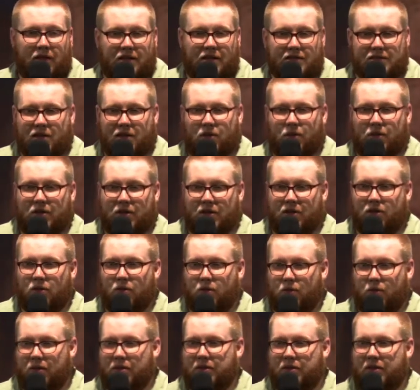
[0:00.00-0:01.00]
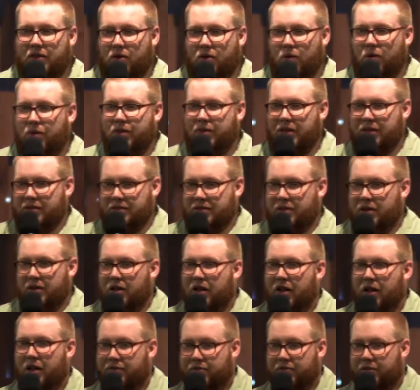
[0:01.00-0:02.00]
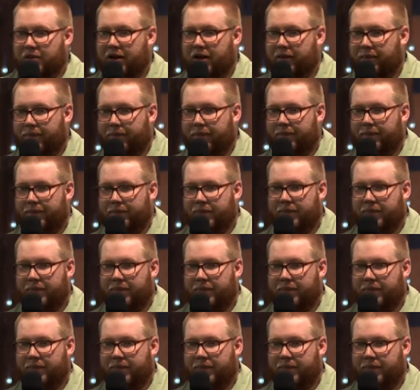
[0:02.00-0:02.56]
That's how we do deal with things in our lives, right?